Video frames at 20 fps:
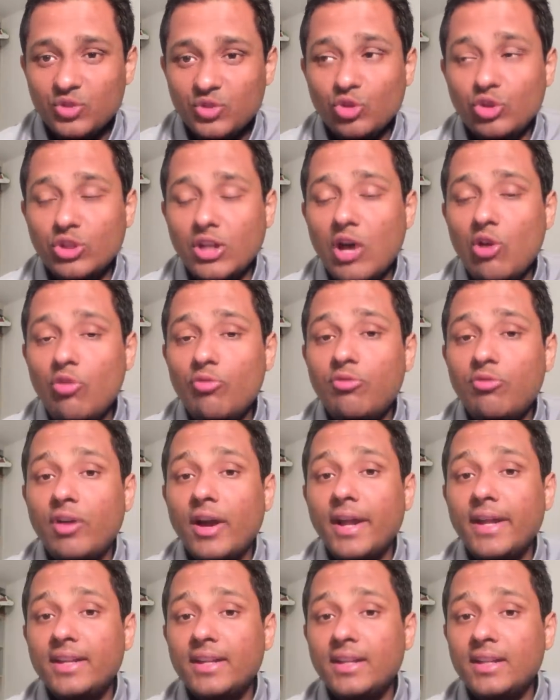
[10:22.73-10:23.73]
so now
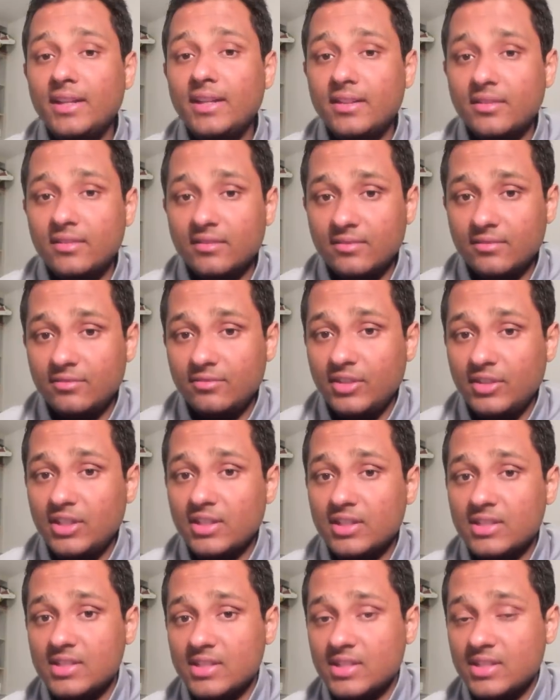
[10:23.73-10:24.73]
finally
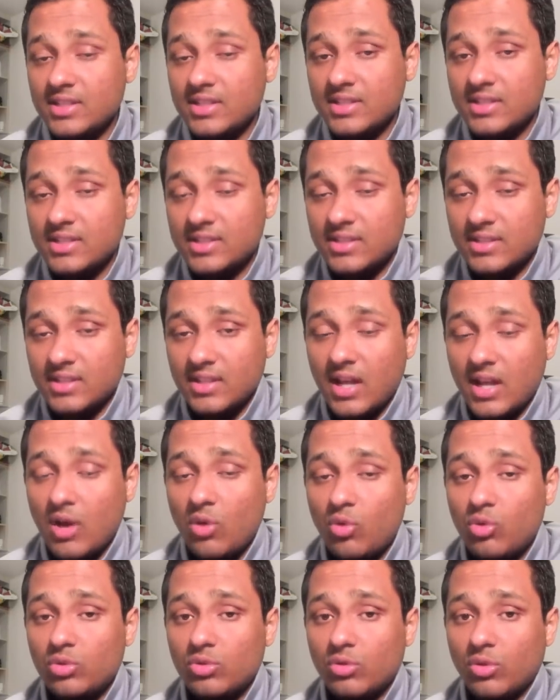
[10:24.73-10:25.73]
venus is
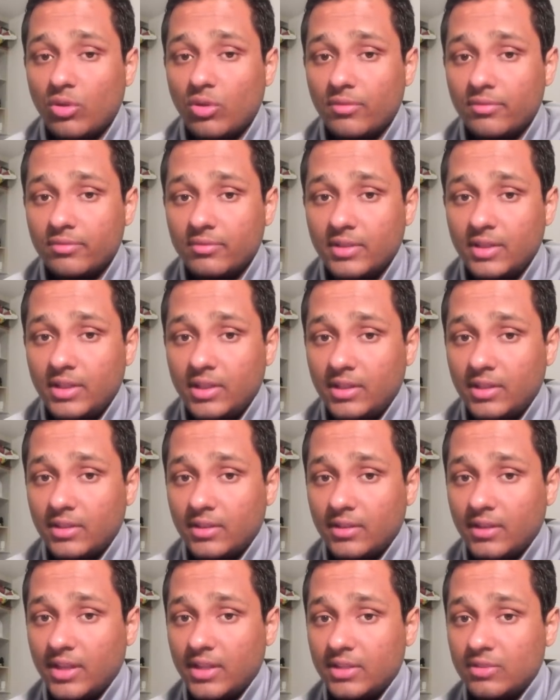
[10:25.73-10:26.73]
out of the
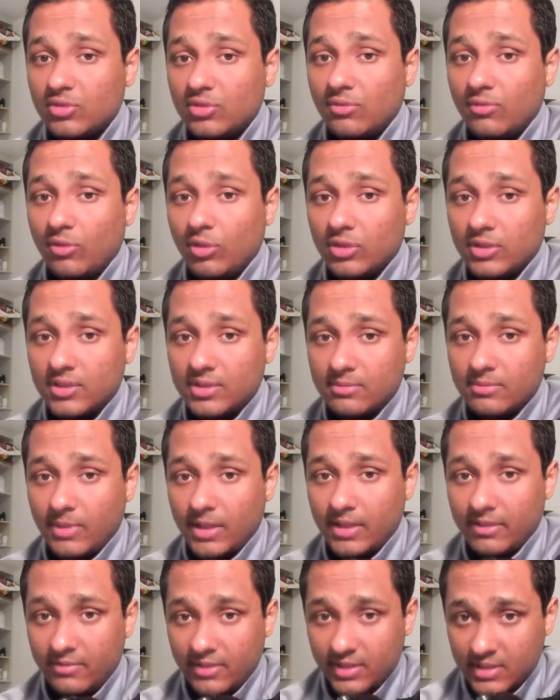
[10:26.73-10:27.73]
range of all these
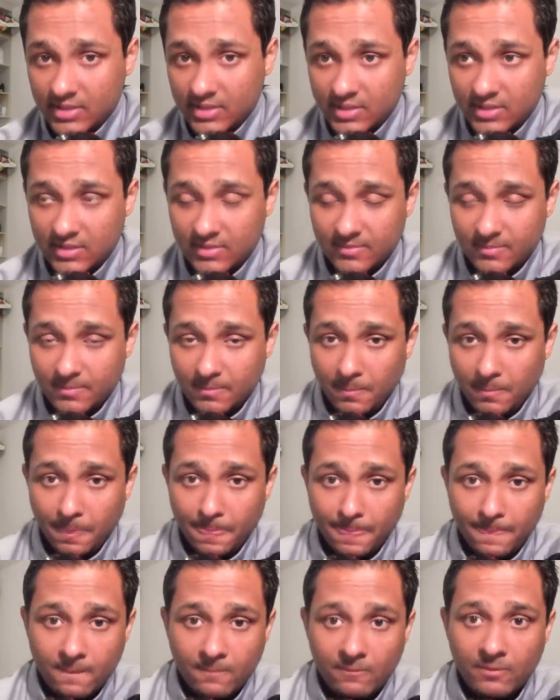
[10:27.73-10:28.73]
malefics
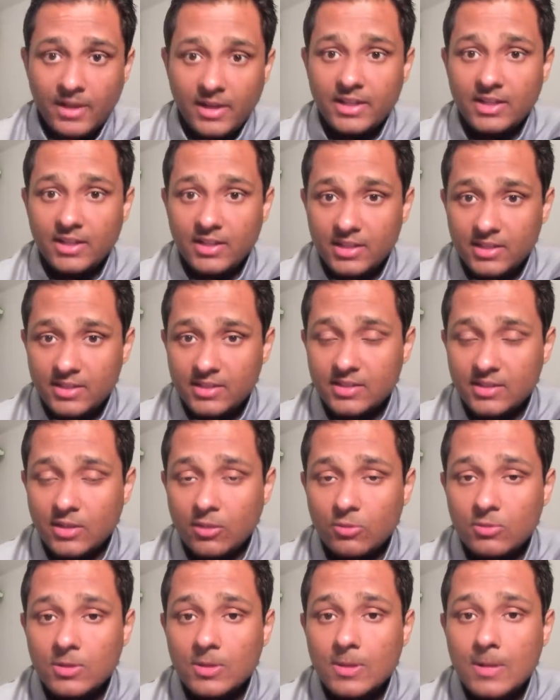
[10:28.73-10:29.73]
finally it is
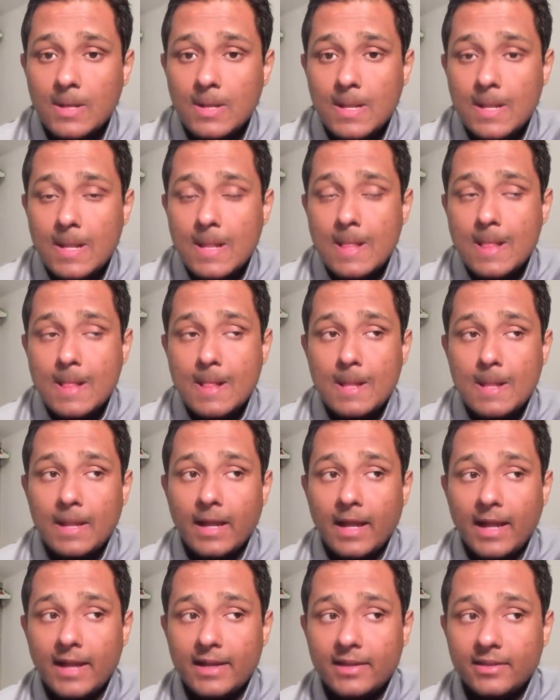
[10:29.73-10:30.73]
out
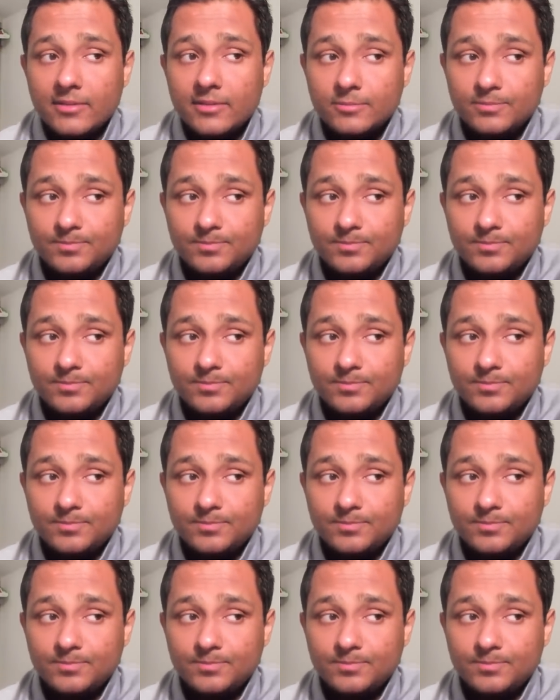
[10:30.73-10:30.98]
and